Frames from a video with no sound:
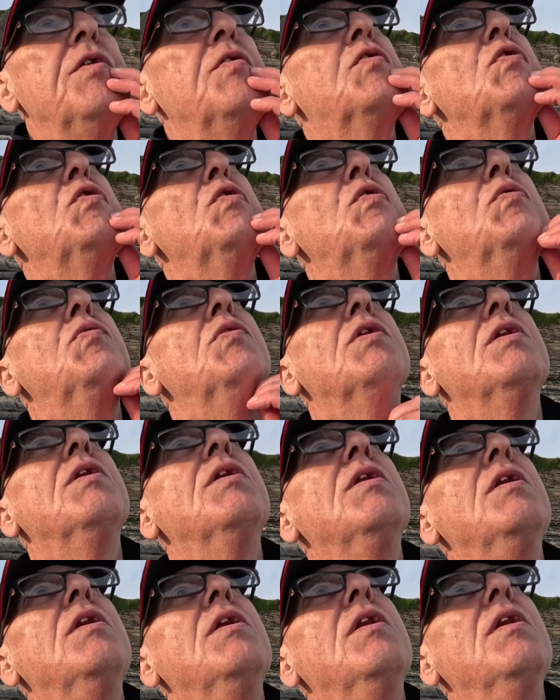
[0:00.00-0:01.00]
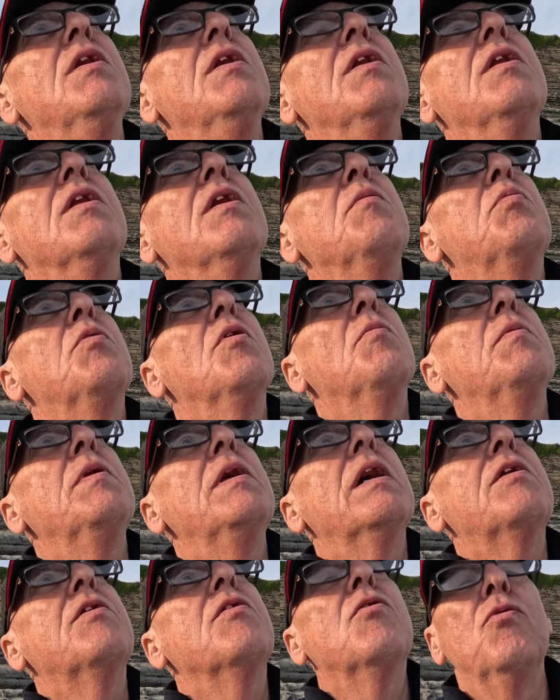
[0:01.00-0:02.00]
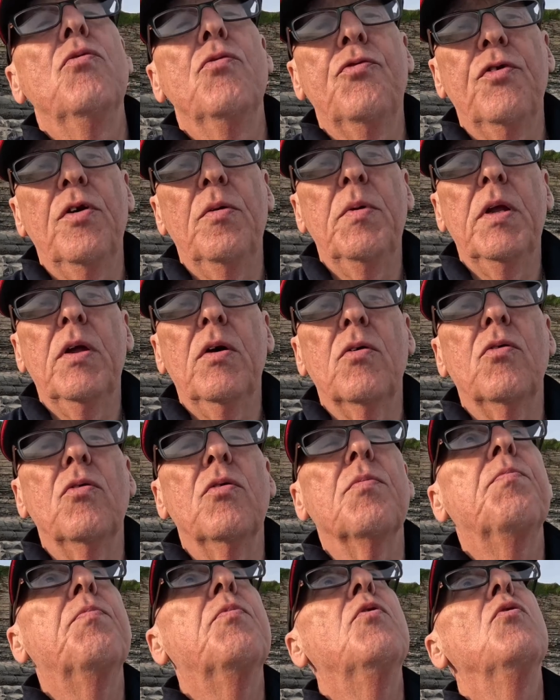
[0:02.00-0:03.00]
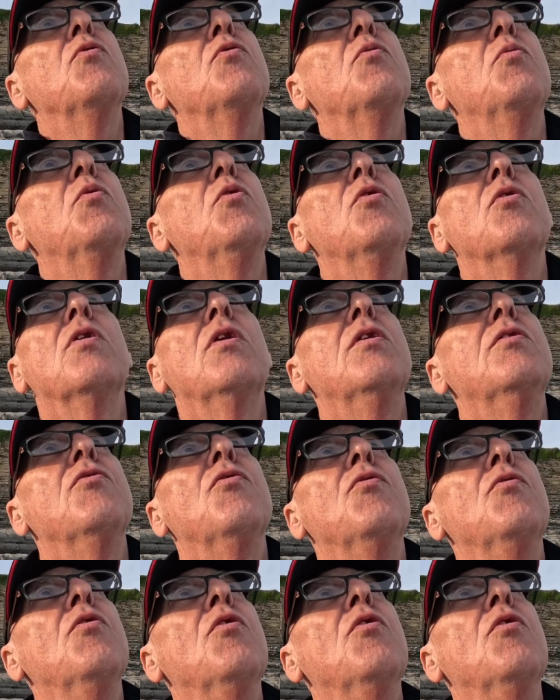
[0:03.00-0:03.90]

so they probably had to go somewhere or go to work. I don't